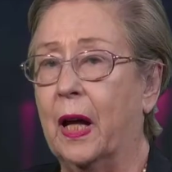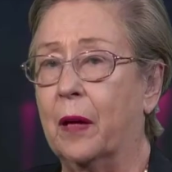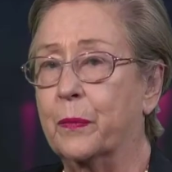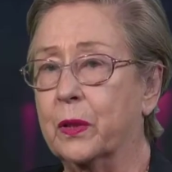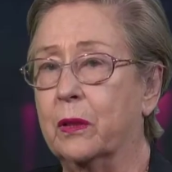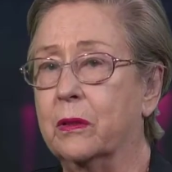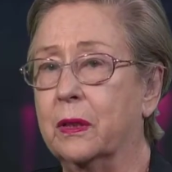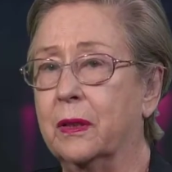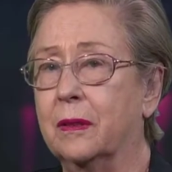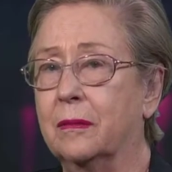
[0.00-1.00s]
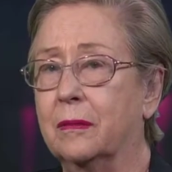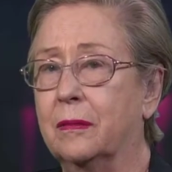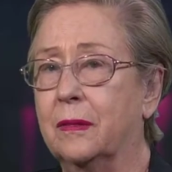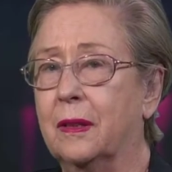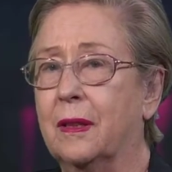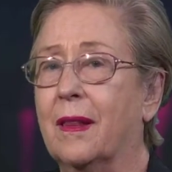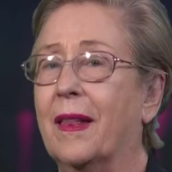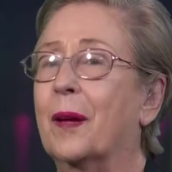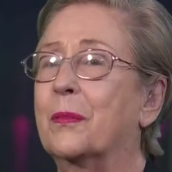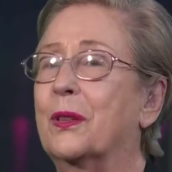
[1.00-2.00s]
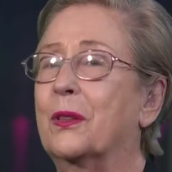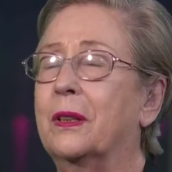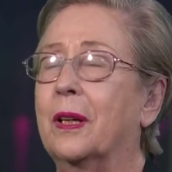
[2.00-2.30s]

Absolutely. Absolutely.